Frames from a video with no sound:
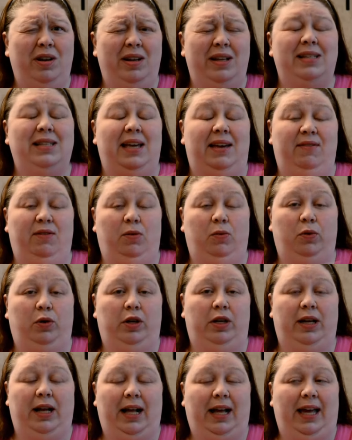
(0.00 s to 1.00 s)
It's heavy wood.
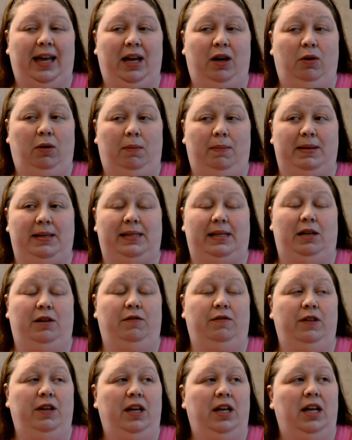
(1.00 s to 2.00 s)
I can't hold it myself.
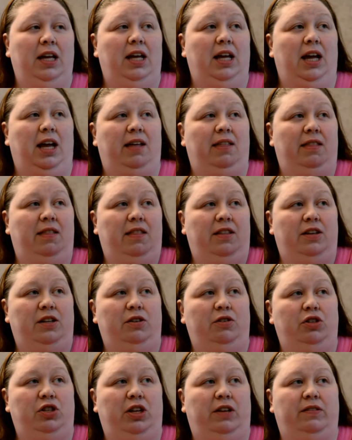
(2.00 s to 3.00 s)
And then the two
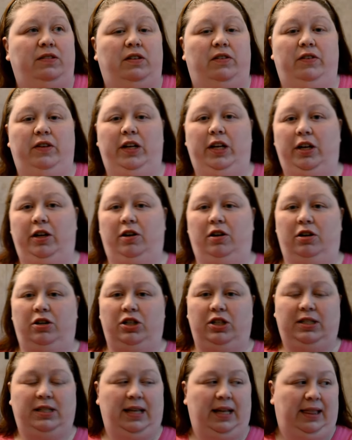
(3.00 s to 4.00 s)
shelves over here are
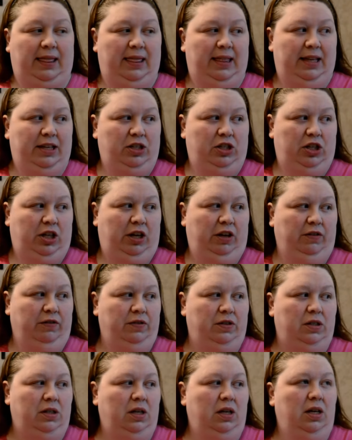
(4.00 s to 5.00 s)
just like these
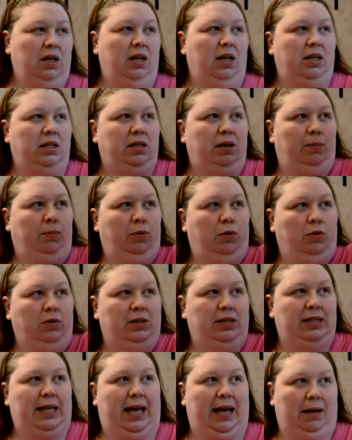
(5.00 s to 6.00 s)
shelves, except we're going to
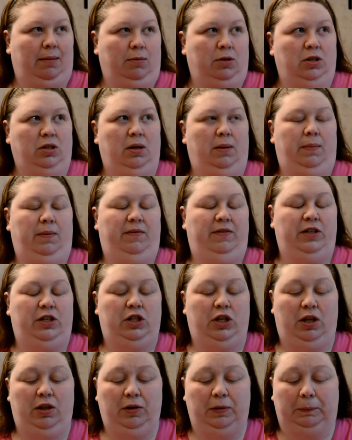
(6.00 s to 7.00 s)
stack them on top of each
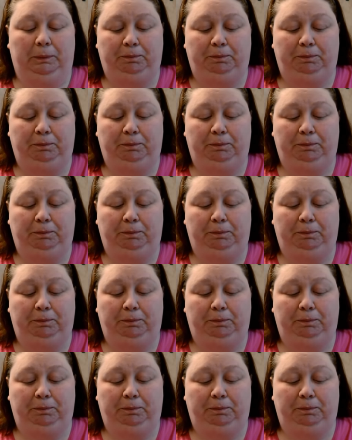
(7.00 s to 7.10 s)
other.